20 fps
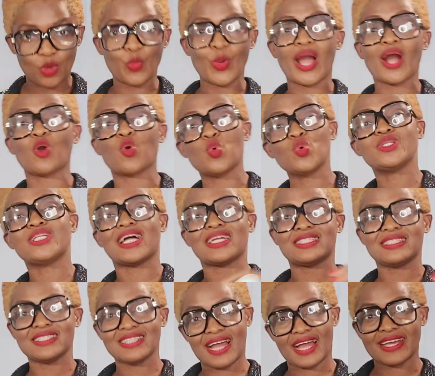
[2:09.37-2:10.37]
We are good
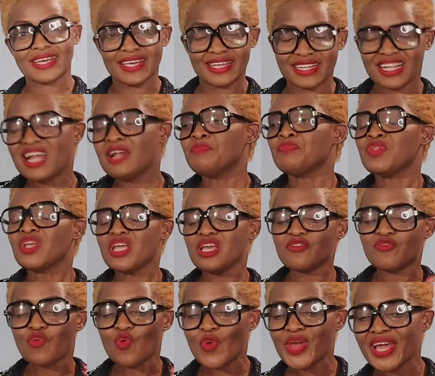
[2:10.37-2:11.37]
at nagging.
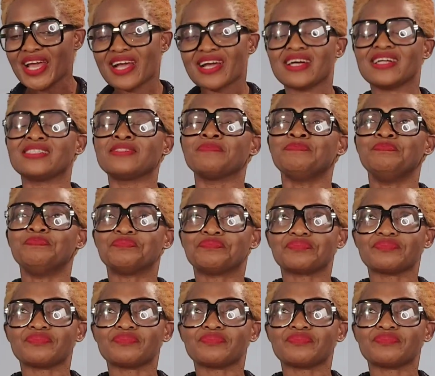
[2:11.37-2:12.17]
If we can